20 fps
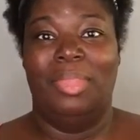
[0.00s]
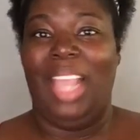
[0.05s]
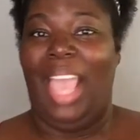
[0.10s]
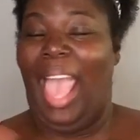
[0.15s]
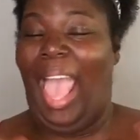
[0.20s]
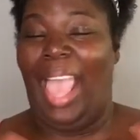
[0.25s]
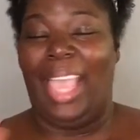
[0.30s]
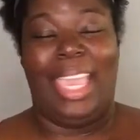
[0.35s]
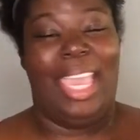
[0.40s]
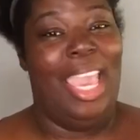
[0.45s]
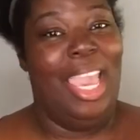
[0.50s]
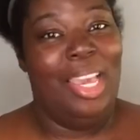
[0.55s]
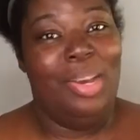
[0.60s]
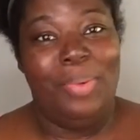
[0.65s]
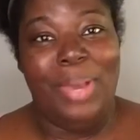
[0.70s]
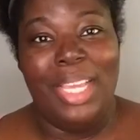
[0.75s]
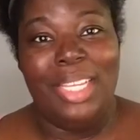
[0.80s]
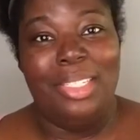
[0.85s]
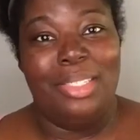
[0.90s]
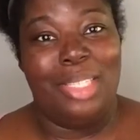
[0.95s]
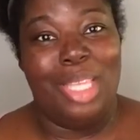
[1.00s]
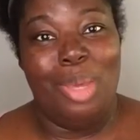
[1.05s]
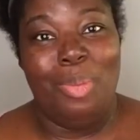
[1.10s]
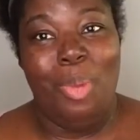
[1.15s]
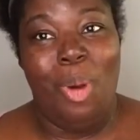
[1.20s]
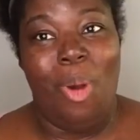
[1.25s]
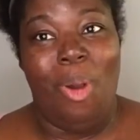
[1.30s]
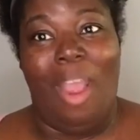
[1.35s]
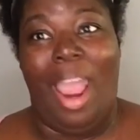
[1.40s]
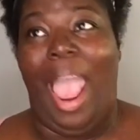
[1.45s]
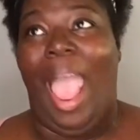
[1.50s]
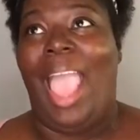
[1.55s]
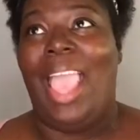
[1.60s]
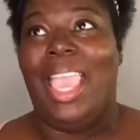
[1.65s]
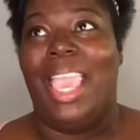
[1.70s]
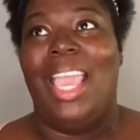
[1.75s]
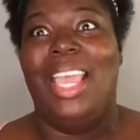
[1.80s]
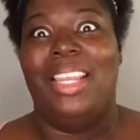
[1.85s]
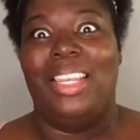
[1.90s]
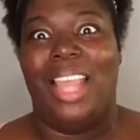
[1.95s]
I can't wait to see more. I
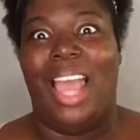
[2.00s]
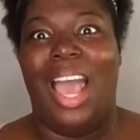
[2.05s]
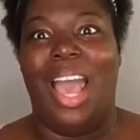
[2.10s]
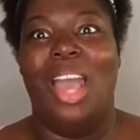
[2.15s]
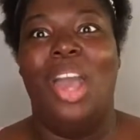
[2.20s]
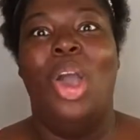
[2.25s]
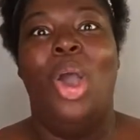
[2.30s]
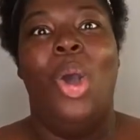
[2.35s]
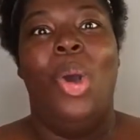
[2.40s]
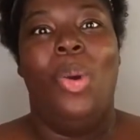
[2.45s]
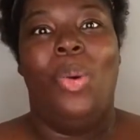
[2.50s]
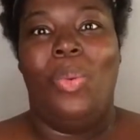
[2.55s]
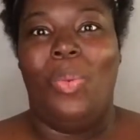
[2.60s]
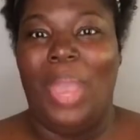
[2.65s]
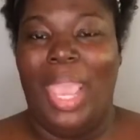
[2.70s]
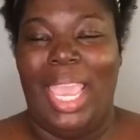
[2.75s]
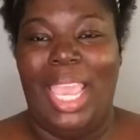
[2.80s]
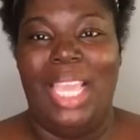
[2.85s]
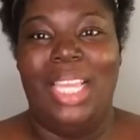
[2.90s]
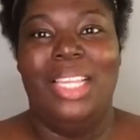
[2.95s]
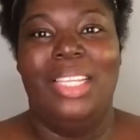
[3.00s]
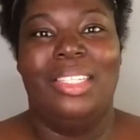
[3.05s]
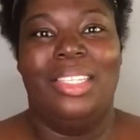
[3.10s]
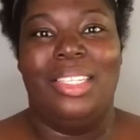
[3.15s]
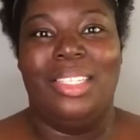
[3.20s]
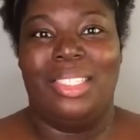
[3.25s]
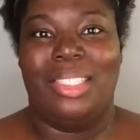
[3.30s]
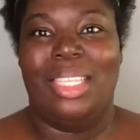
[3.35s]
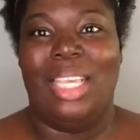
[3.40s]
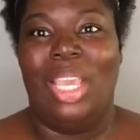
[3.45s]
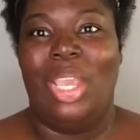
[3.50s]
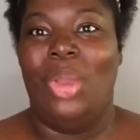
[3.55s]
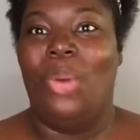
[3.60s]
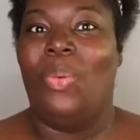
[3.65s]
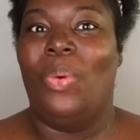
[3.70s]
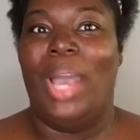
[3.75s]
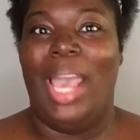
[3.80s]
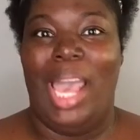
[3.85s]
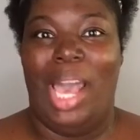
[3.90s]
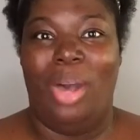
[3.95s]
cannot wait to see
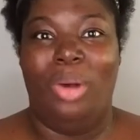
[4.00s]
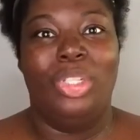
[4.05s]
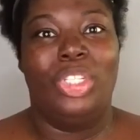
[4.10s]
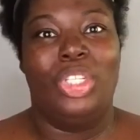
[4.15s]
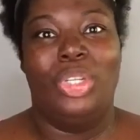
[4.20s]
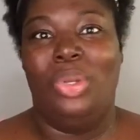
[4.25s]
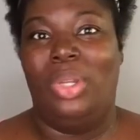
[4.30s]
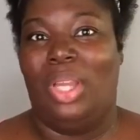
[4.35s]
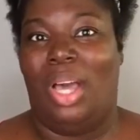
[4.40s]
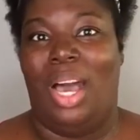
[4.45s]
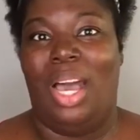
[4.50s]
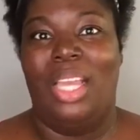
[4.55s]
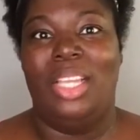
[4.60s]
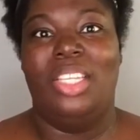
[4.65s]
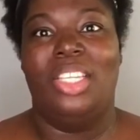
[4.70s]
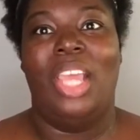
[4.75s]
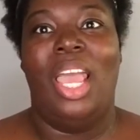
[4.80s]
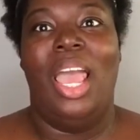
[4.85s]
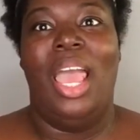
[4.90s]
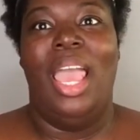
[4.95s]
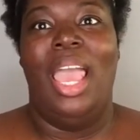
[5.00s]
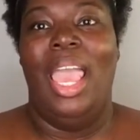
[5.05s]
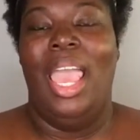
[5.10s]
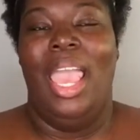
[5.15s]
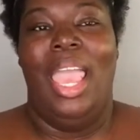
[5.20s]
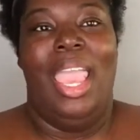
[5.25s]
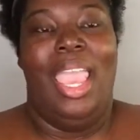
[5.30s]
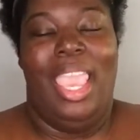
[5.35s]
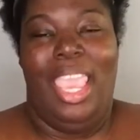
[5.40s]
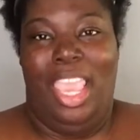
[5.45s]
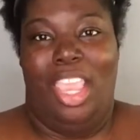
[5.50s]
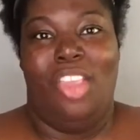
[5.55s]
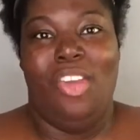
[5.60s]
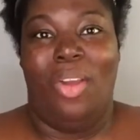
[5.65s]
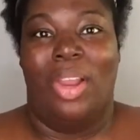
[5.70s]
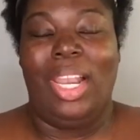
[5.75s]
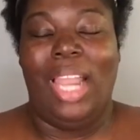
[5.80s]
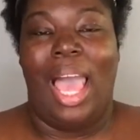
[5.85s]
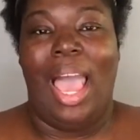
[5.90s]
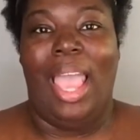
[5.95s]
what else you launch in
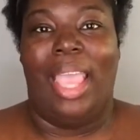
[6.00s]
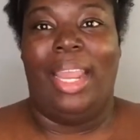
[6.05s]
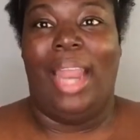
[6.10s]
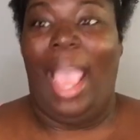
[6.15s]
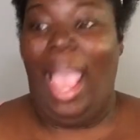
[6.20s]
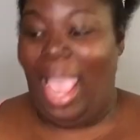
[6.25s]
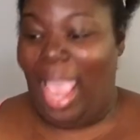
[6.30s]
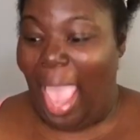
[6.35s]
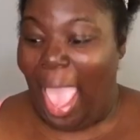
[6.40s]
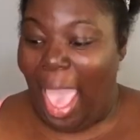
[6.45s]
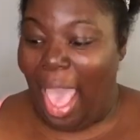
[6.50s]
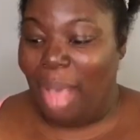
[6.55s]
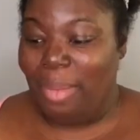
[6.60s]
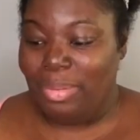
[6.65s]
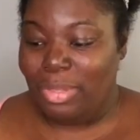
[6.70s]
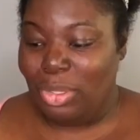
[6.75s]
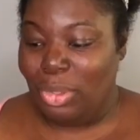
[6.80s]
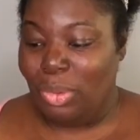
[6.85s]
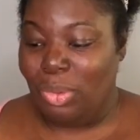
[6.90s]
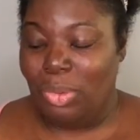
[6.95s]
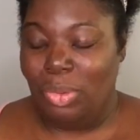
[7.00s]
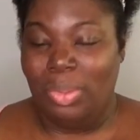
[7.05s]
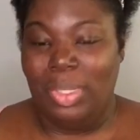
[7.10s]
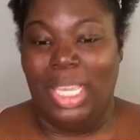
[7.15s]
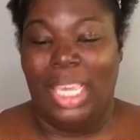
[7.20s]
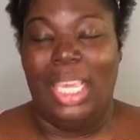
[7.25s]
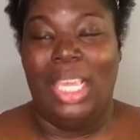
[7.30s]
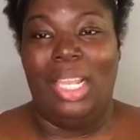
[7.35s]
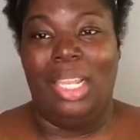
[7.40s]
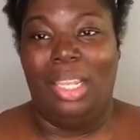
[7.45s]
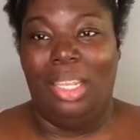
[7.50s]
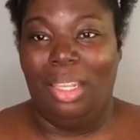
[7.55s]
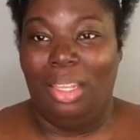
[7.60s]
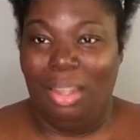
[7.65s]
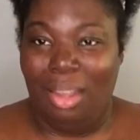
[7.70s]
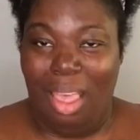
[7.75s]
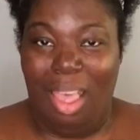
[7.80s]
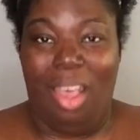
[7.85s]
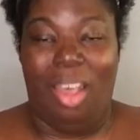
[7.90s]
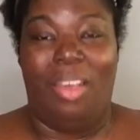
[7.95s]
your line. I absolutely
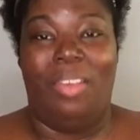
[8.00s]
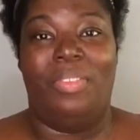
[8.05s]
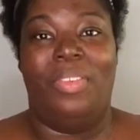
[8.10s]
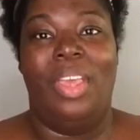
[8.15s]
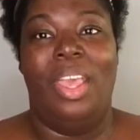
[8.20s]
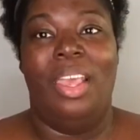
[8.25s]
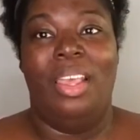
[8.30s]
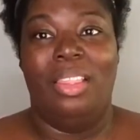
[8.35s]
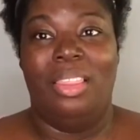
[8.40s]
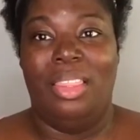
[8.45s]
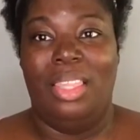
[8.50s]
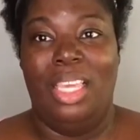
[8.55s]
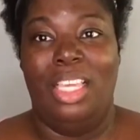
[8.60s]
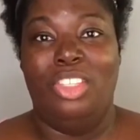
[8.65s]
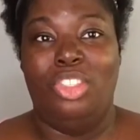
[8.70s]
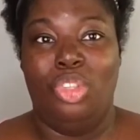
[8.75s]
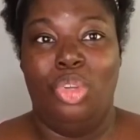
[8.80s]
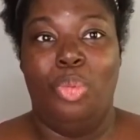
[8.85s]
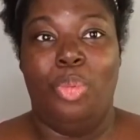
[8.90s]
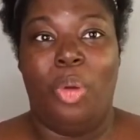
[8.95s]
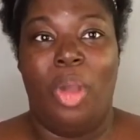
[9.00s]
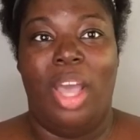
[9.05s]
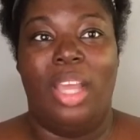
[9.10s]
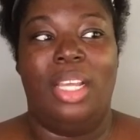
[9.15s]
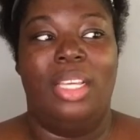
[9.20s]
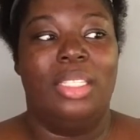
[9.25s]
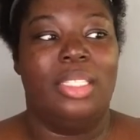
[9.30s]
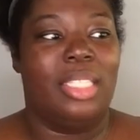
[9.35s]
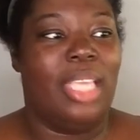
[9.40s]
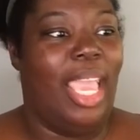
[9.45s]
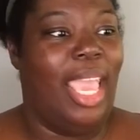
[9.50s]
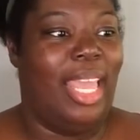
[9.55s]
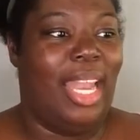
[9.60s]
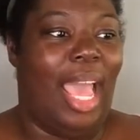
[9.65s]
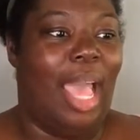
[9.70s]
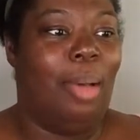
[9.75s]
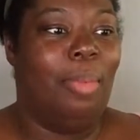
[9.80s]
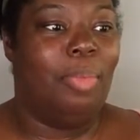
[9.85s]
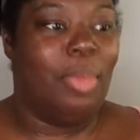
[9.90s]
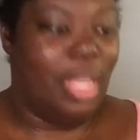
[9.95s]
love these two products and
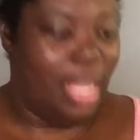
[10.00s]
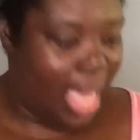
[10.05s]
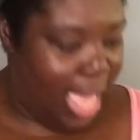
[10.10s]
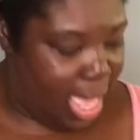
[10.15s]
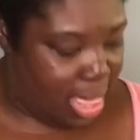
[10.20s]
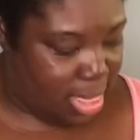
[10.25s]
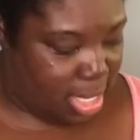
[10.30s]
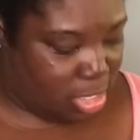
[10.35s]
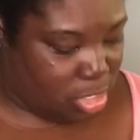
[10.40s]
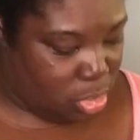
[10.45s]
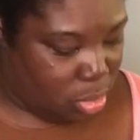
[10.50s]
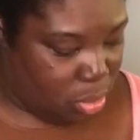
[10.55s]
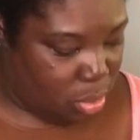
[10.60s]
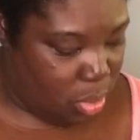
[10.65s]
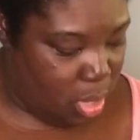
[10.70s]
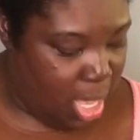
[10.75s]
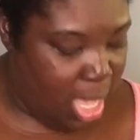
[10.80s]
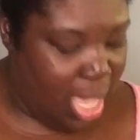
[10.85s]
I'm glad that you